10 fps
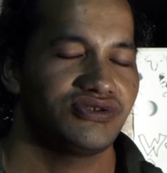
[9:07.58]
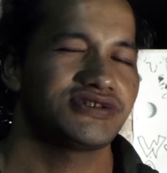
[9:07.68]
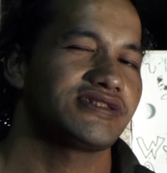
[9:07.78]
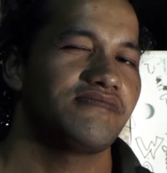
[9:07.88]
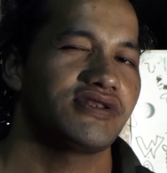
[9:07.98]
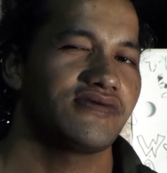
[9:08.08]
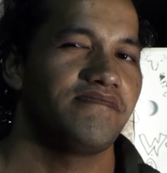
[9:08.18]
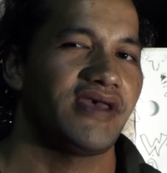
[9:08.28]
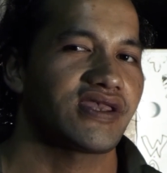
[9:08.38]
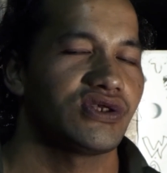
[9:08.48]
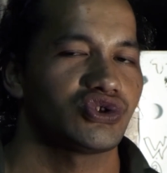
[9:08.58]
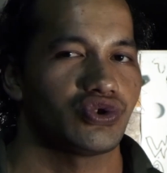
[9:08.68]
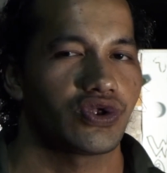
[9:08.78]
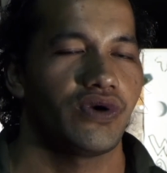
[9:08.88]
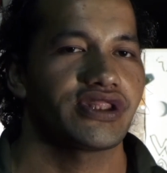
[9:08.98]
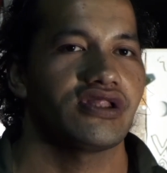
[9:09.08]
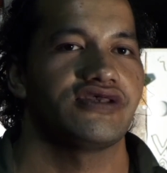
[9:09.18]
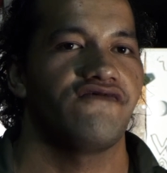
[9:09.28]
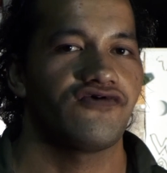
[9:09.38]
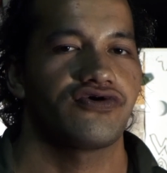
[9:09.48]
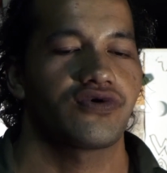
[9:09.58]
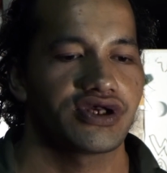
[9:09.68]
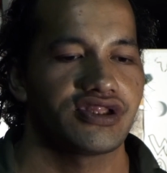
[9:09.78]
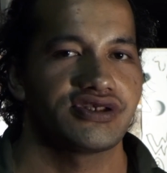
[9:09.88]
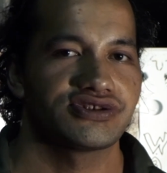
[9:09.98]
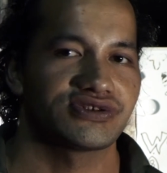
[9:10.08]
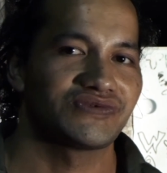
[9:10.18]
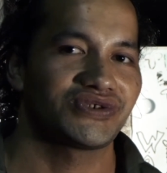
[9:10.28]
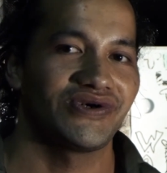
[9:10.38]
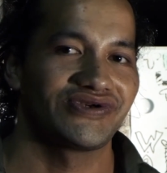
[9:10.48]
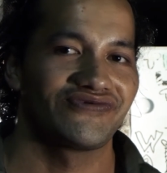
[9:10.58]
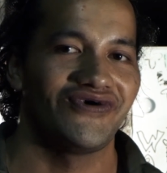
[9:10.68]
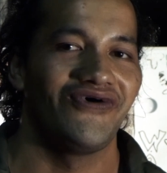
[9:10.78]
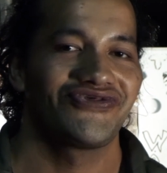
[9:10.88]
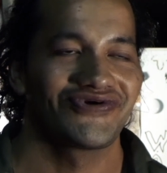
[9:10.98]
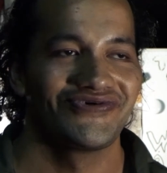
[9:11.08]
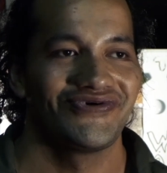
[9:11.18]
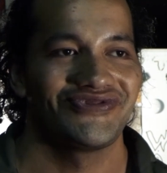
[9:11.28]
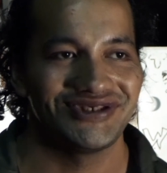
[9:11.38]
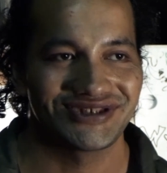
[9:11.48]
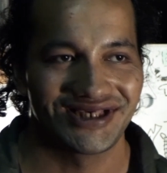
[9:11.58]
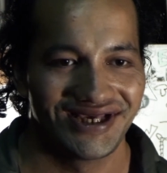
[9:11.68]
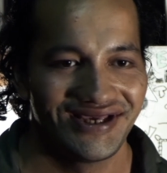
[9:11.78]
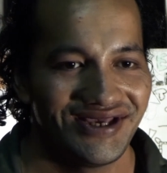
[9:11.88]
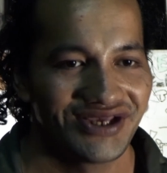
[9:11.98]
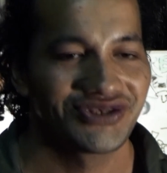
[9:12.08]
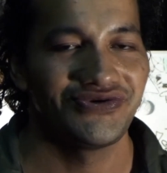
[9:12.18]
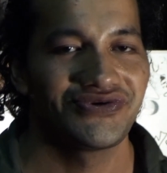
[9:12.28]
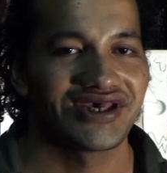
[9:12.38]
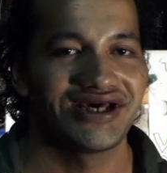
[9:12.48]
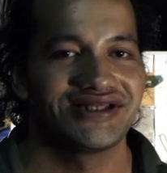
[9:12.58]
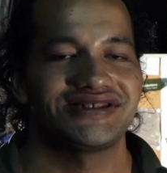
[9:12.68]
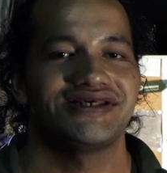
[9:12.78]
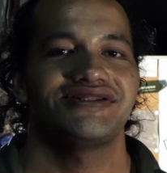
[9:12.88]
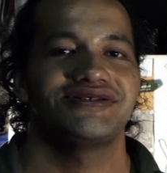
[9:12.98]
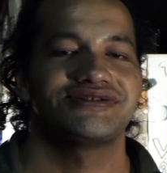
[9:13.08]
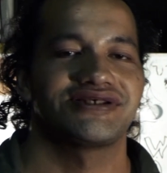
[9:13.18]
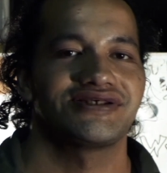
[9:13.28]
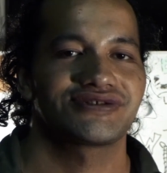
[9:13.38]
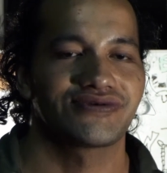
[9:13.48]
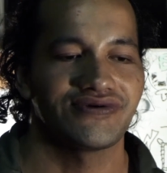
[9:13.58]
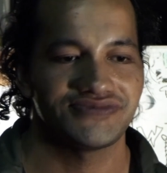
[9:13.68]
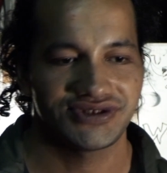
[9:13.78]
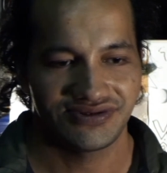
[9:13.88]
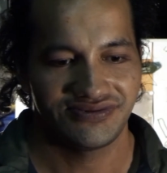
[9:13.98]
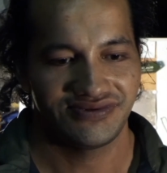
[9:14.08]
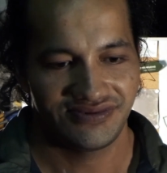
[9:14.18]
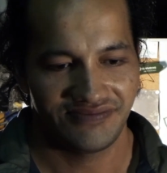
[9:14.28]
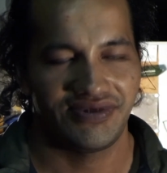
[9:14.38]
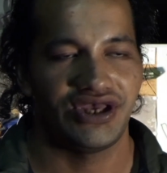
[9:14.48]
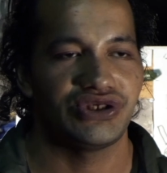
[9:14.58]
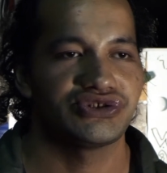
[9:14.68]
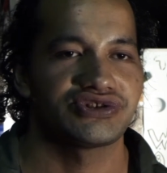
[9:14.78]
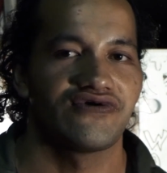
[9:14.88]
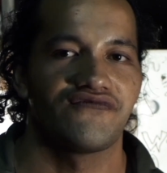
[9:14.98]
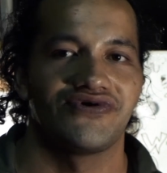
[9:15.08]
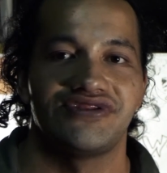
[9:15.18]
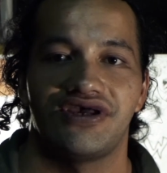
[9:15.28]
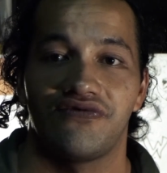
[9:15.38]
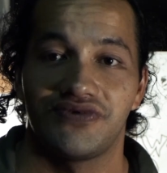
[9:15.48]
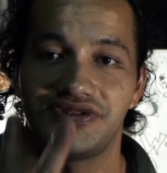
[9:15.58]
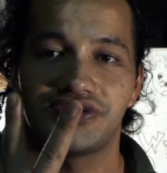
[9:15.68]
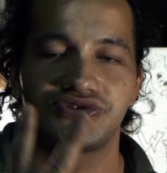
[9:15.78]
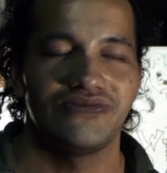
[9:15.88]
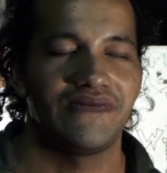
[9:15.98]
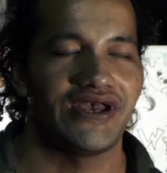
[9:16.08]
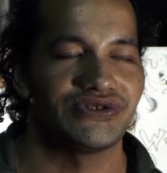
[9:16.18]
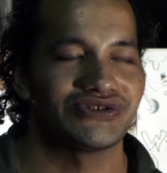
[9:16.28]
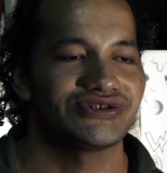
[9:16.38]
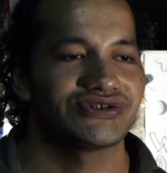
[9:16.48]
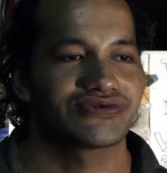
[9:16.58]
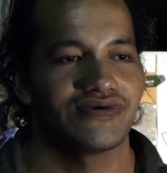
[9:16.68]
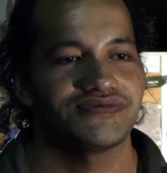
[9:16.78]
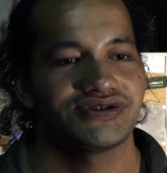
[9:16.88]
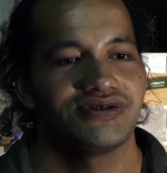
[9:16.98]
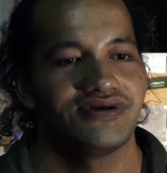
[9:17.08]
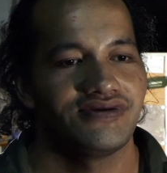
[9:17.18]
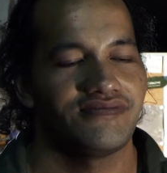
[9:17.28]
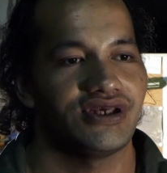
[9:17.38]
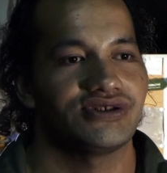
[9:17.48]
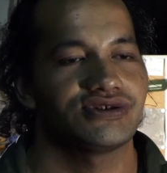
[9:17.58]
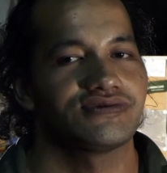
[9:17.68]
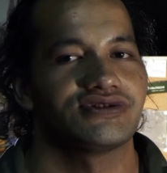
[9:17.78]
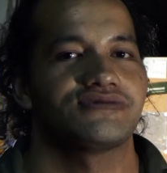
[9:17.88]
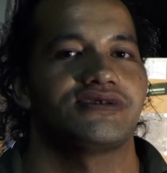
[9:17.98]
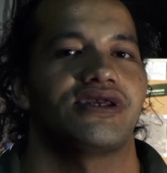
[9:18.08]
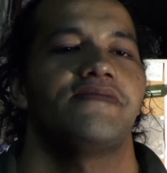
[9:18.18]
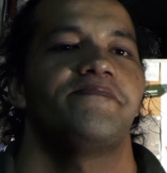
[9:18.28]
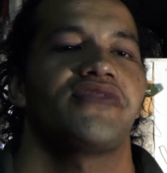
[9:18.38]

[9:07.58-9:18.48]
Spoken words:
Just a bit of back history quickly, very quickly, because I'm trying to roll through all these cue cards here, these scripts, pages that I've written out. I've written out two pages, scripts, pages for this video.